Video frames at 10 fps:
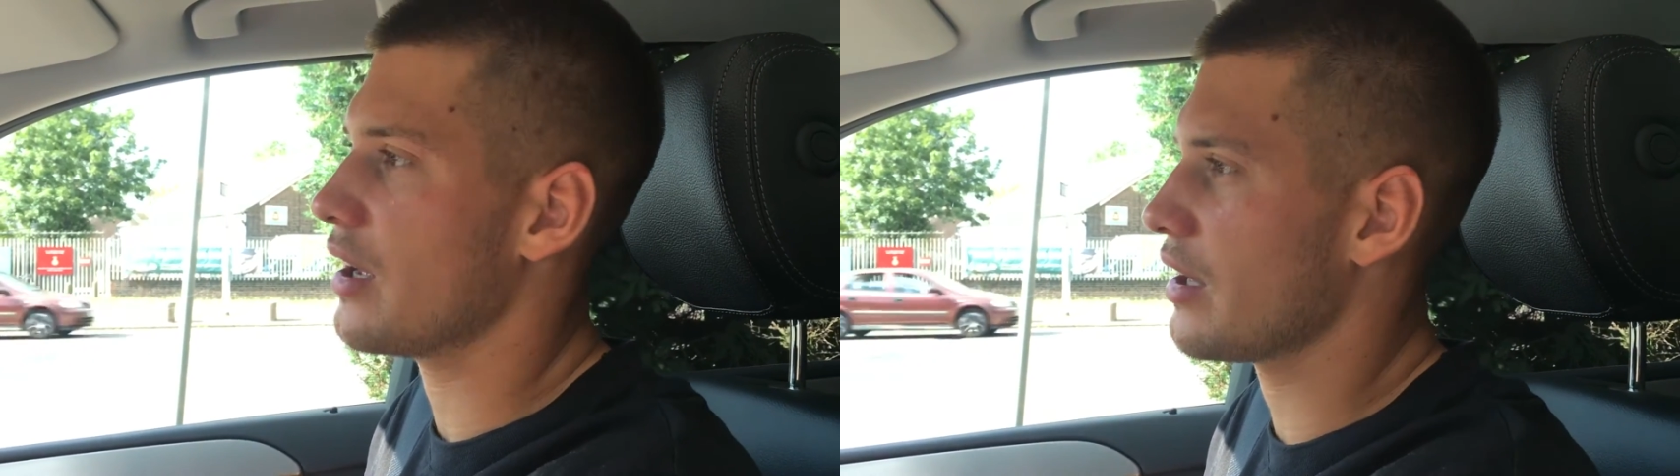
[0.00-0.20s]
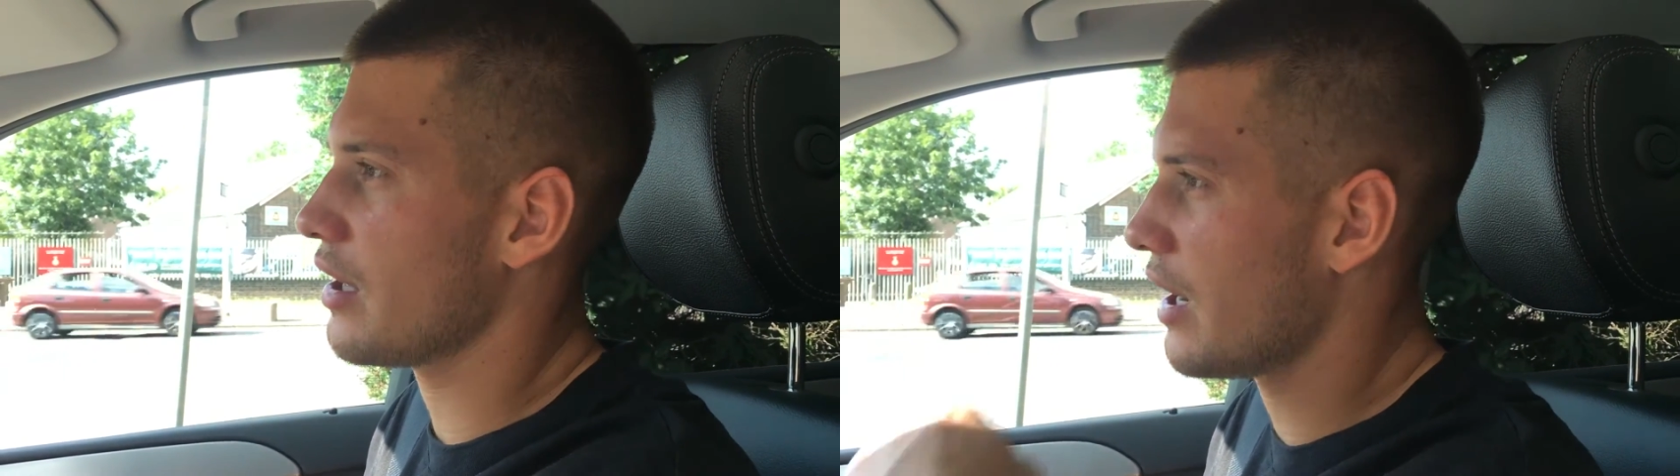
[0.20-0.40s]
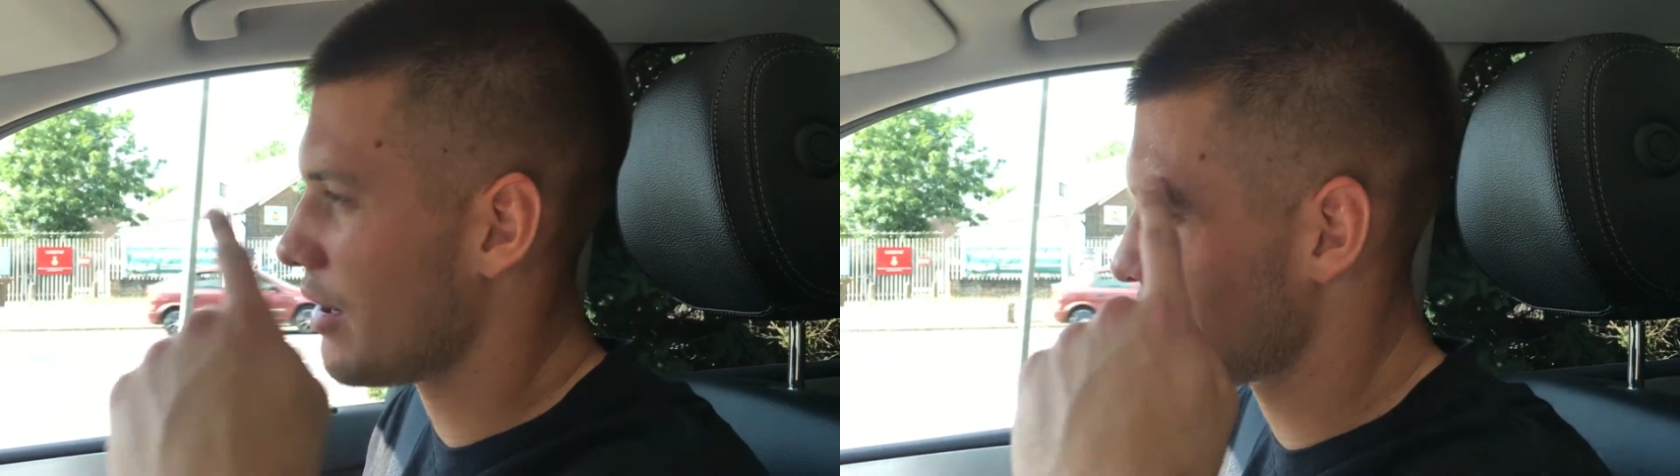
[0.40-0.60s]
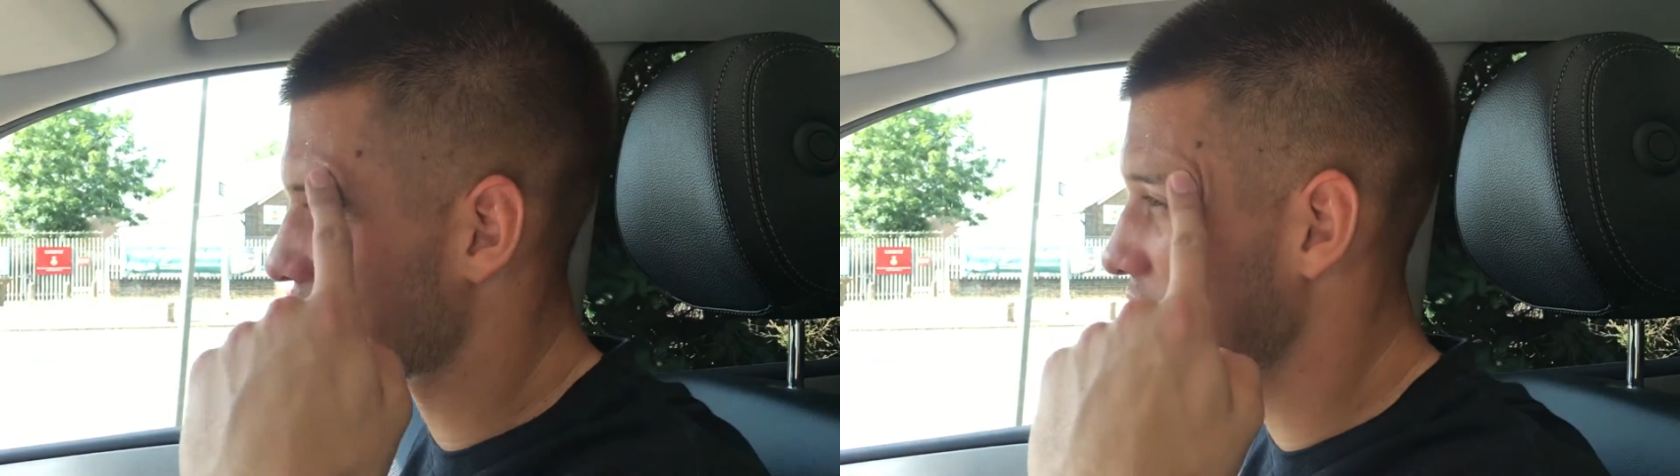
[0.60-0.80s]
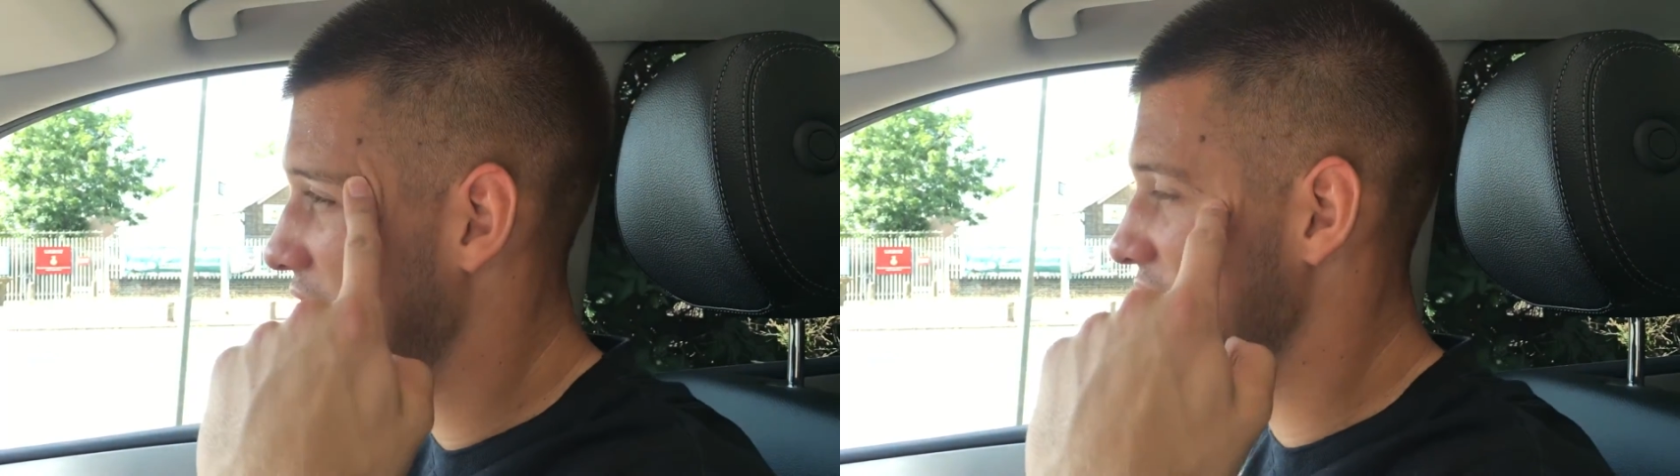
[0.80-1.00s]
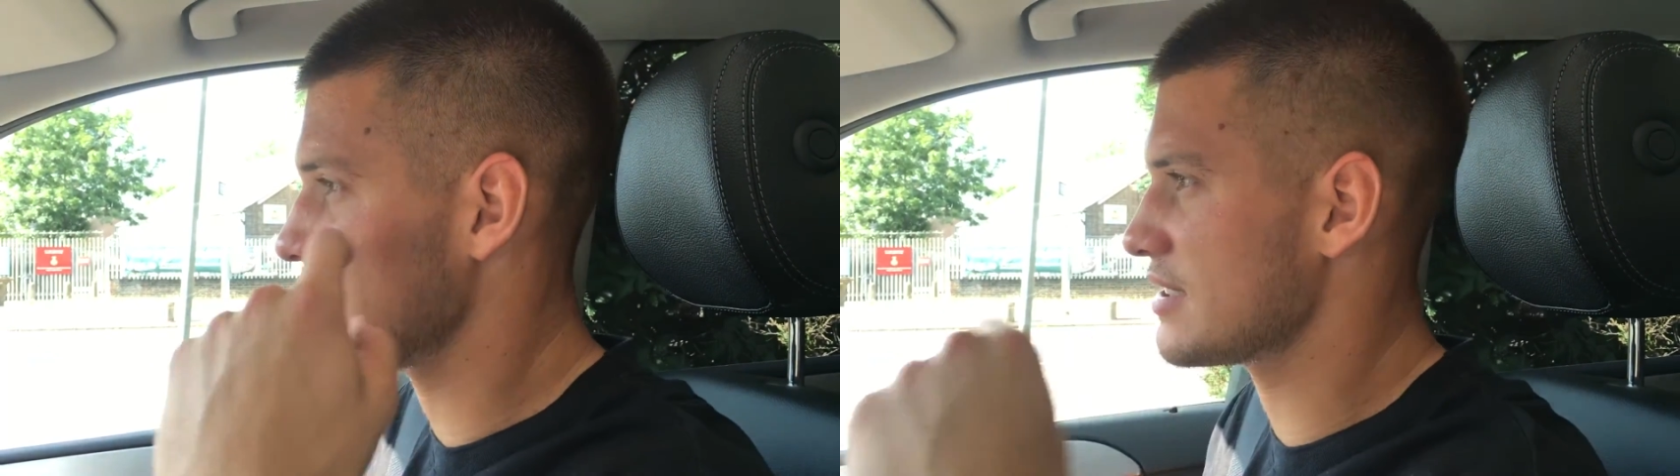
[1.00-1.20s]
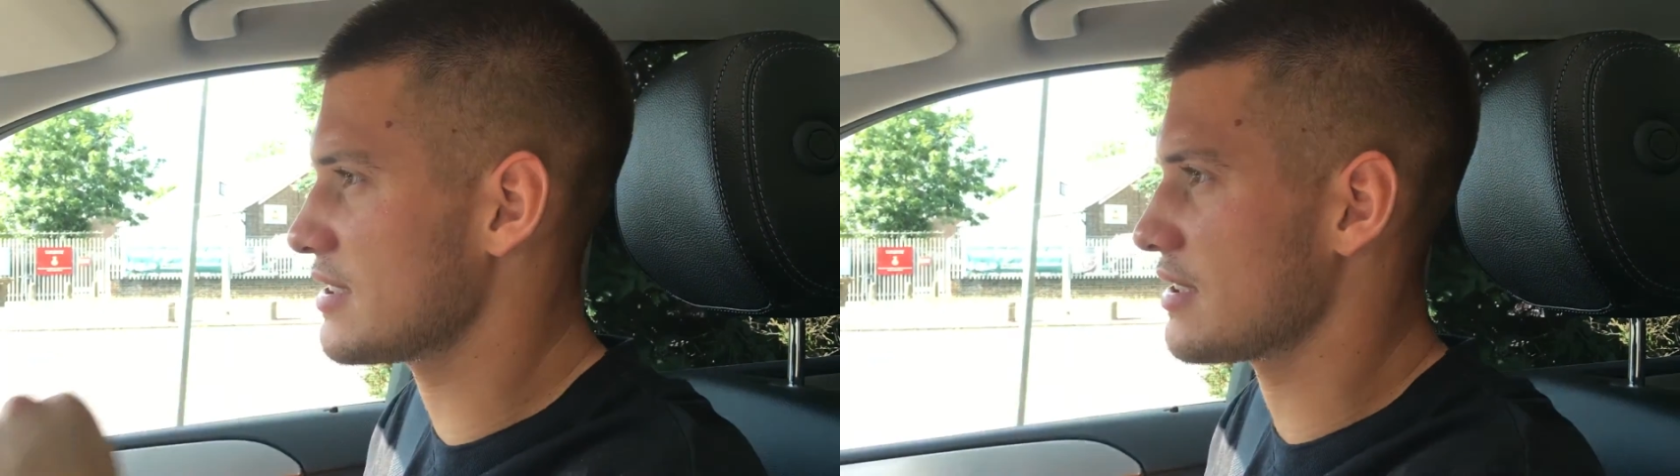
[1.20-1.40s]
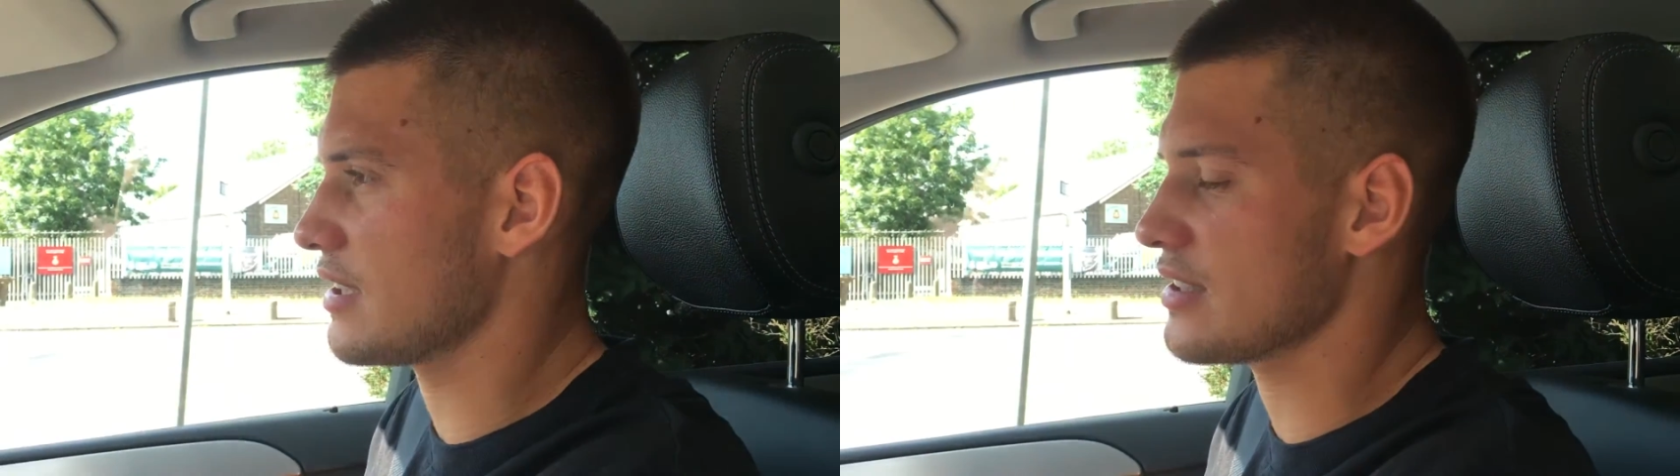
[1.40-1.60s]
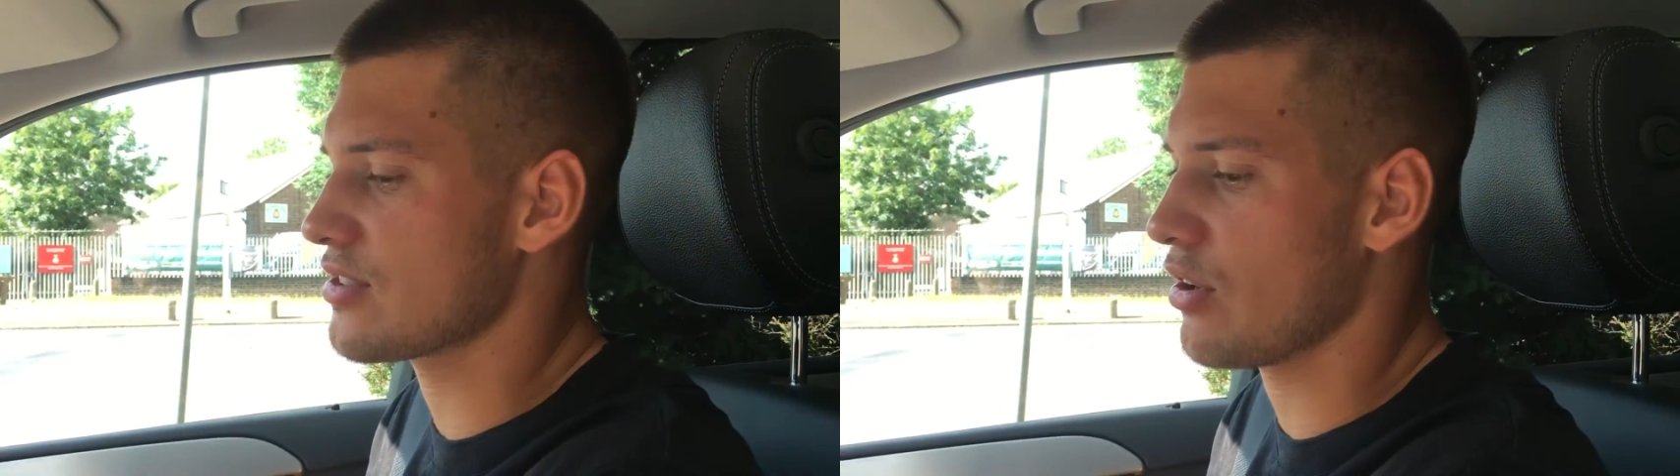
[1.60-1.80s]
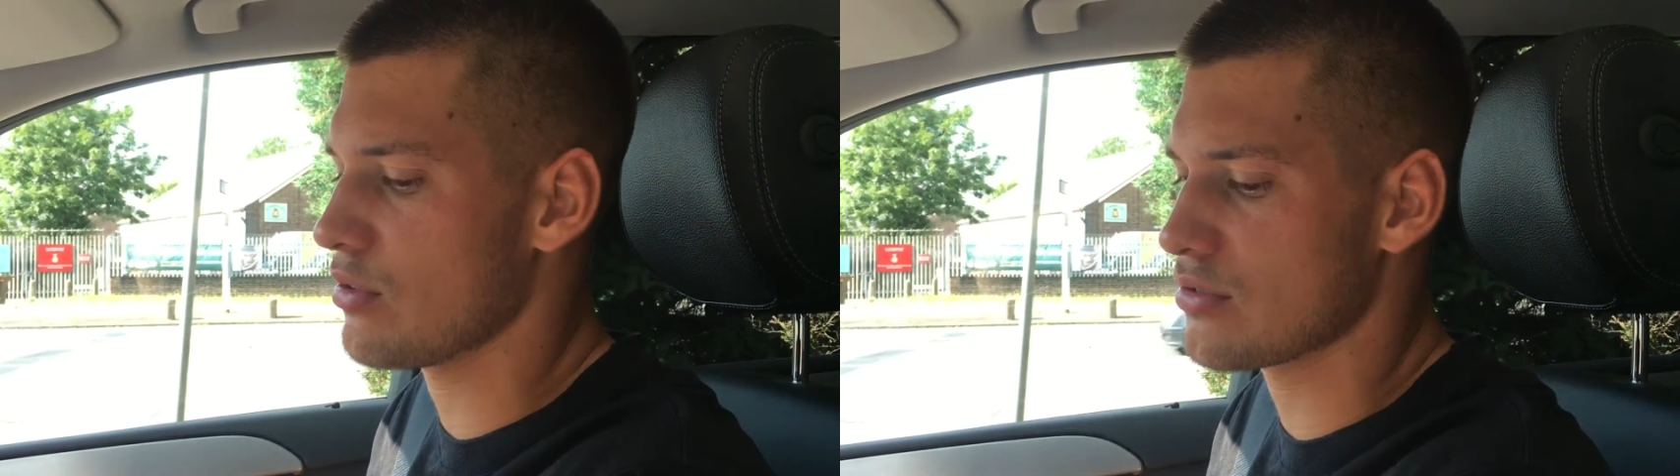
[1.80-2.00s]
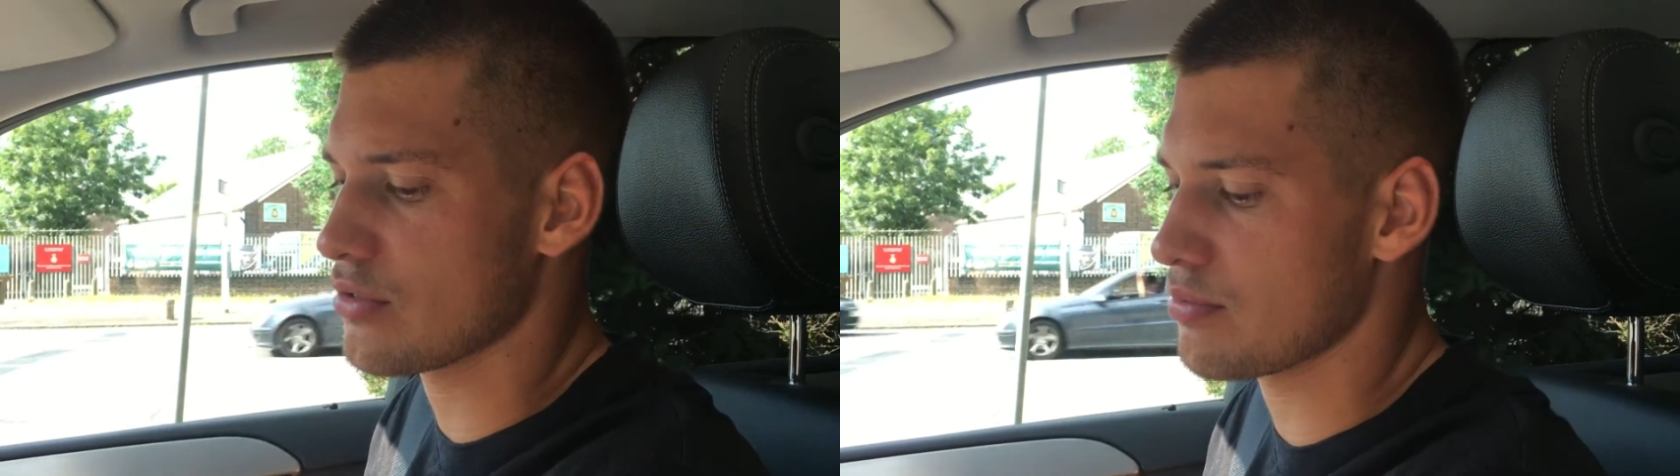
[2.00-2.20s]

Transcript: Yeah, I'm sure that's his goal,